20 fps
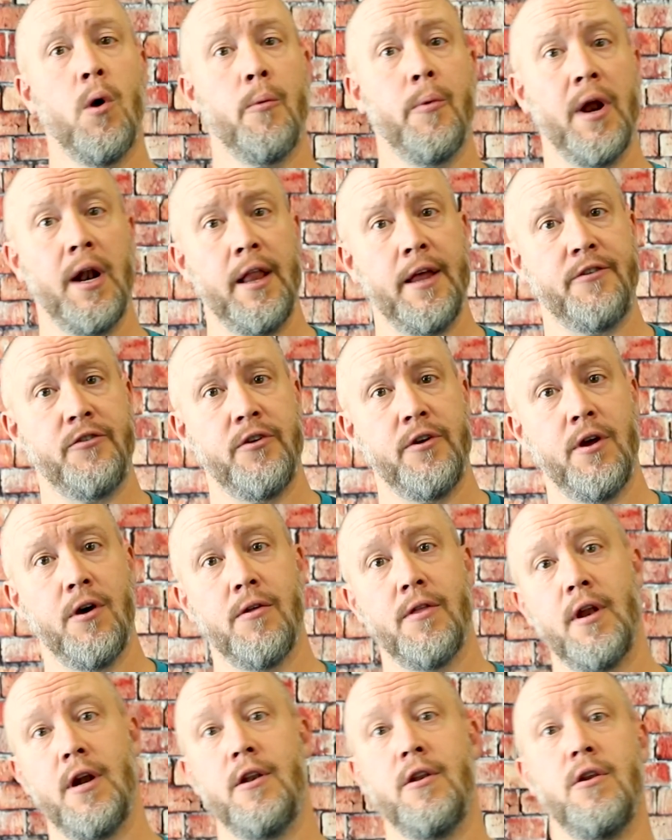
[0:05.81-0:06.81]
We want to let you know
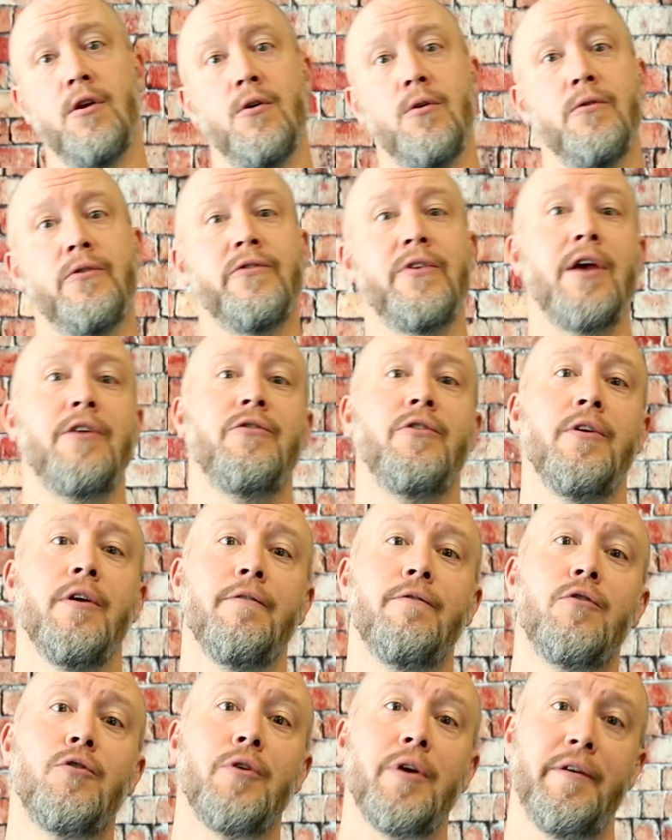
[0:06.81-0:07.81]
that a new session
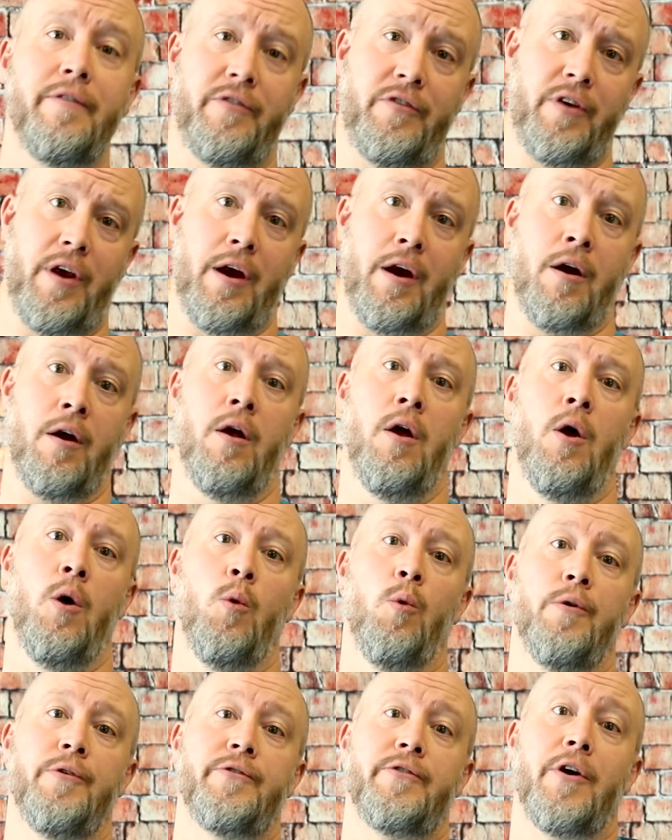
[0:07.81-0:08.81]
of Grief Share
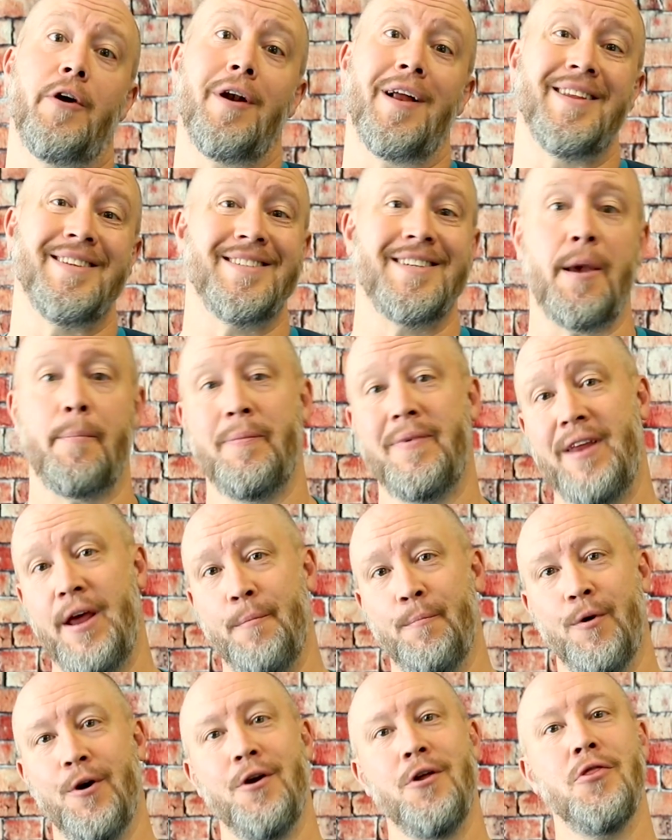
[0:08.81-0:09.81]
will start on
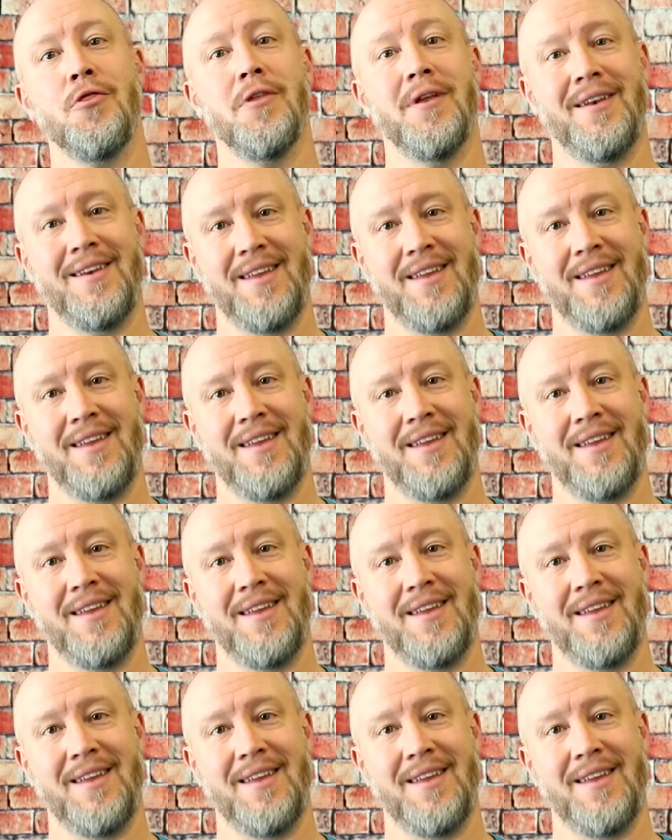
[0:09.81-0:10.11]
September the